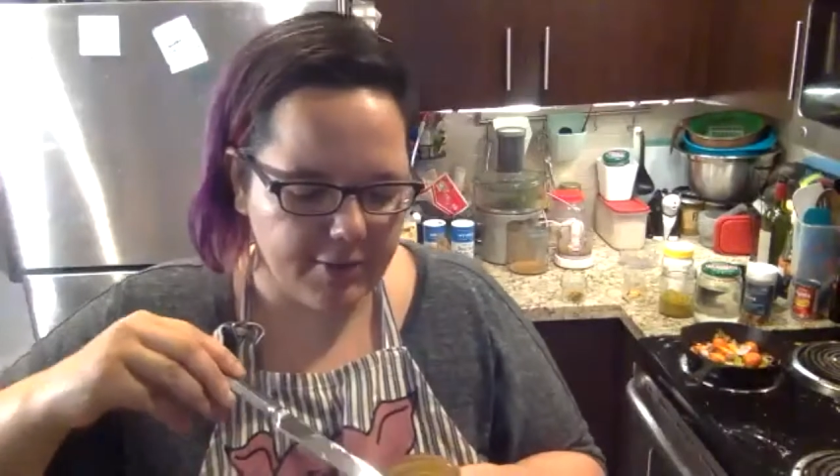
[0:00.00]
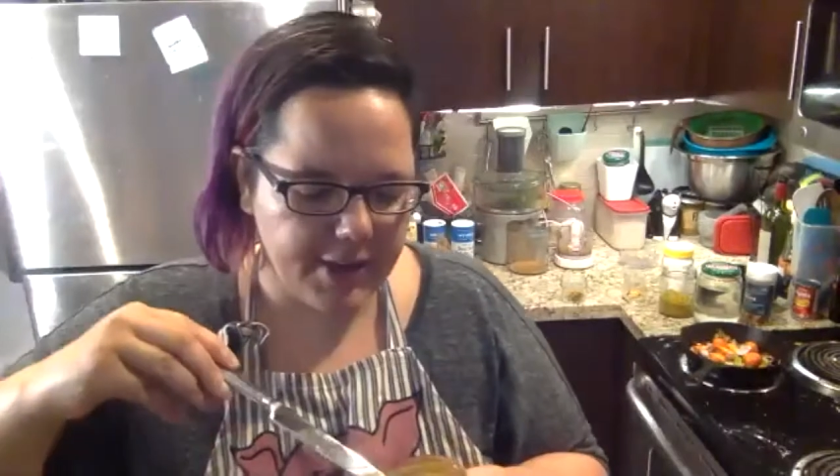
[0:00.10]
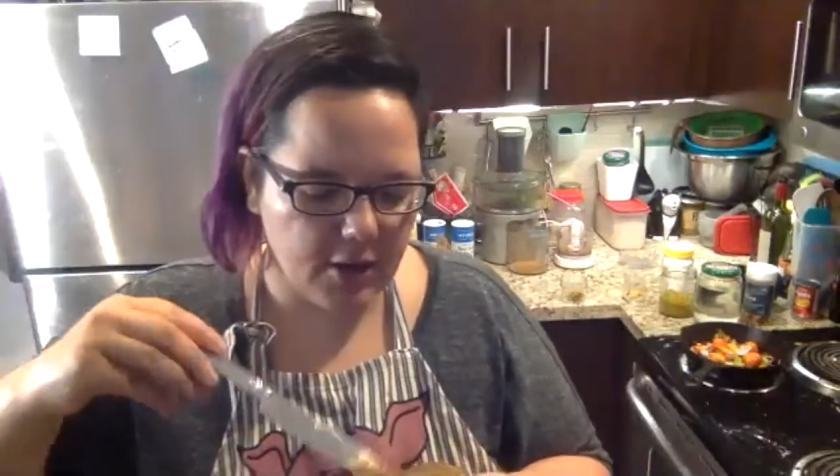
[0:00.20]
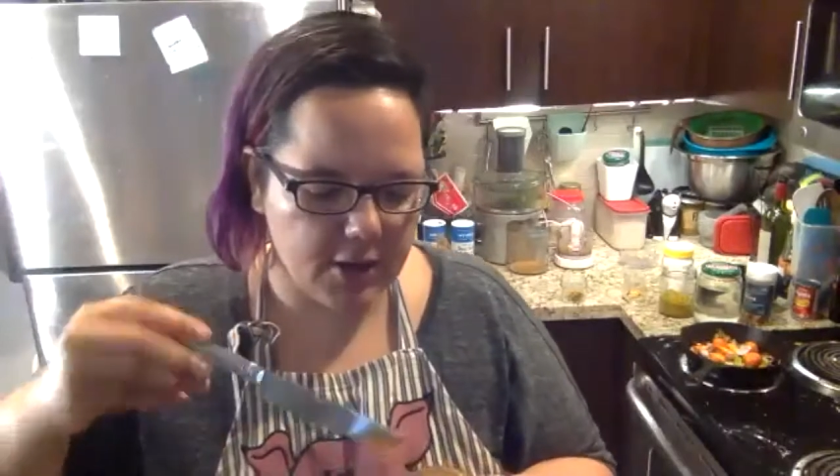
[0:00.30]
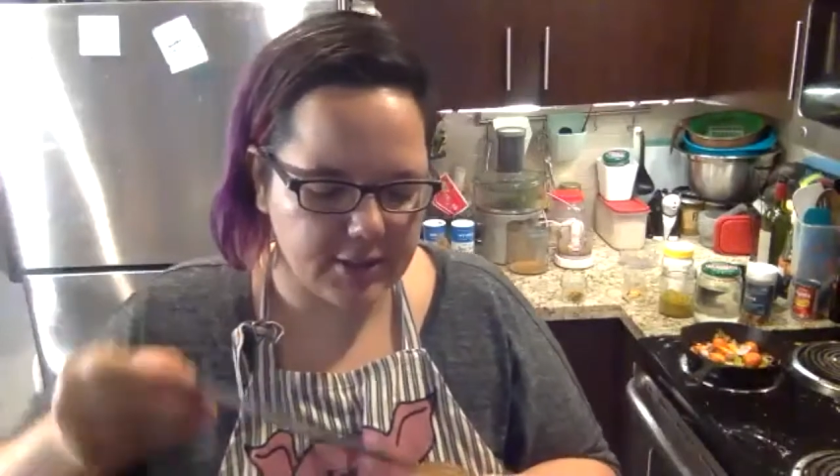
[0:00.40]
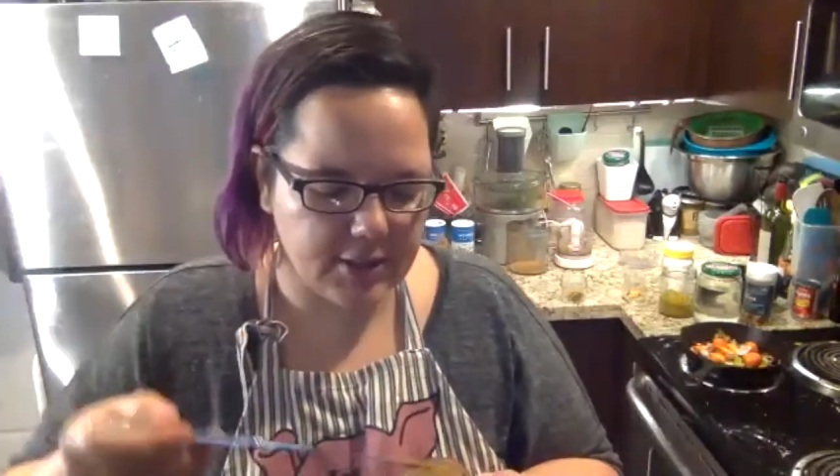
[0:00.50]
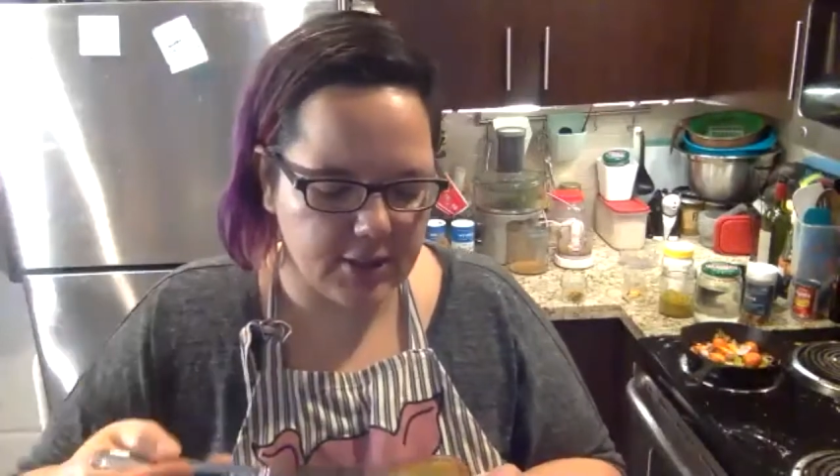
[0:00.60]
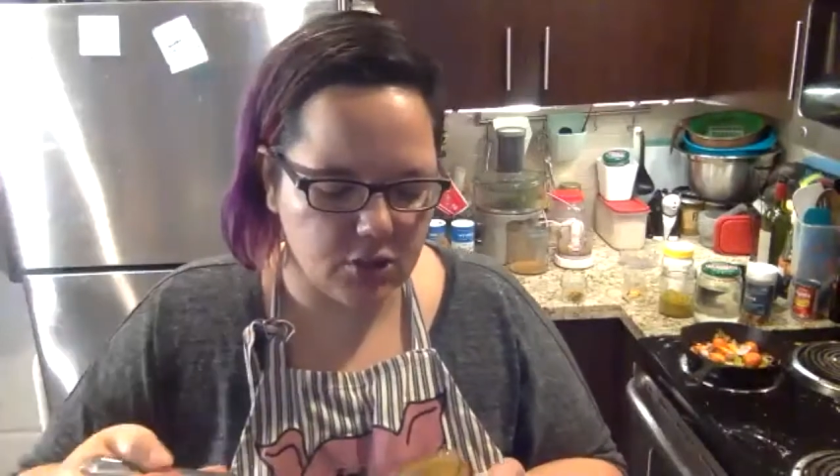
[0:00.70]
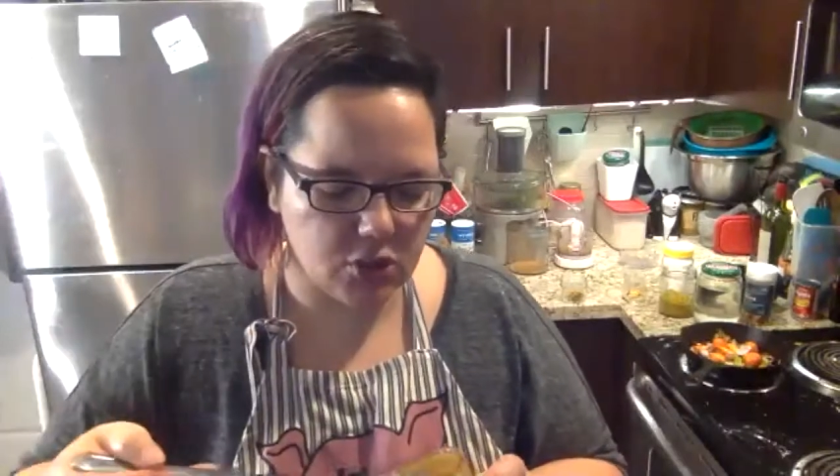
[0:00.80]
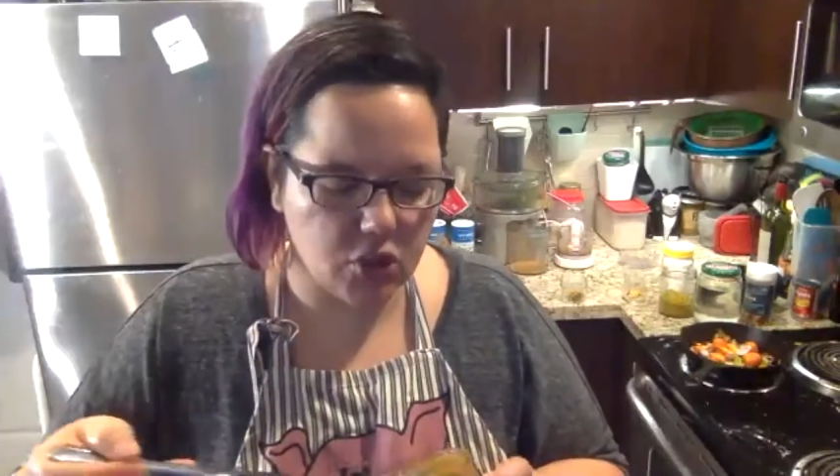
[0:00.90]
here is it
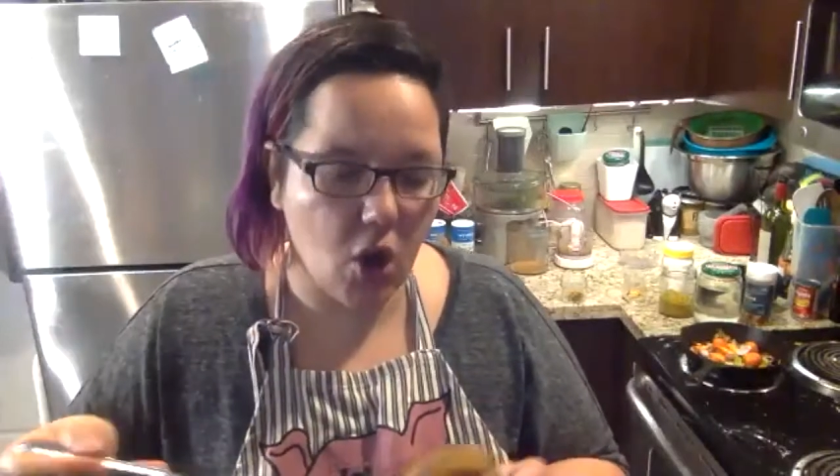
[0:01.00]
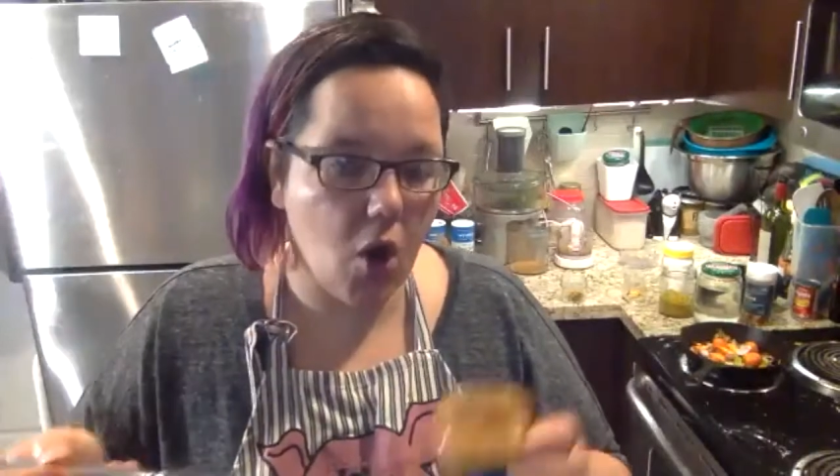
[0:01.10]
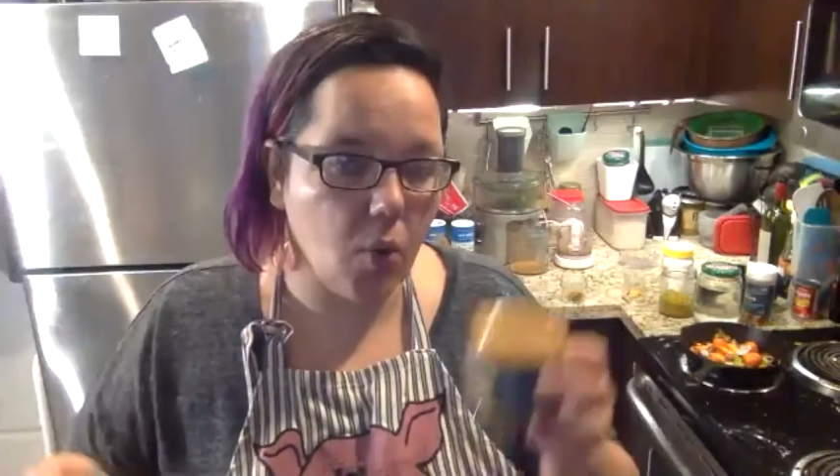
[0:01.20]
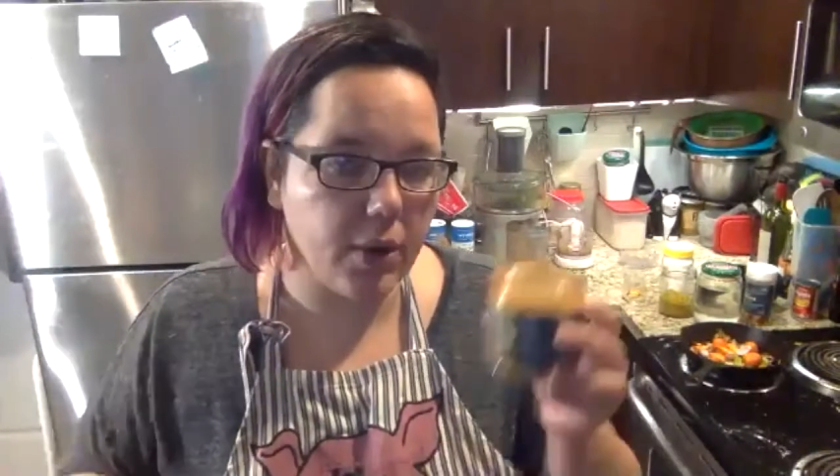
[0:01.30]
is so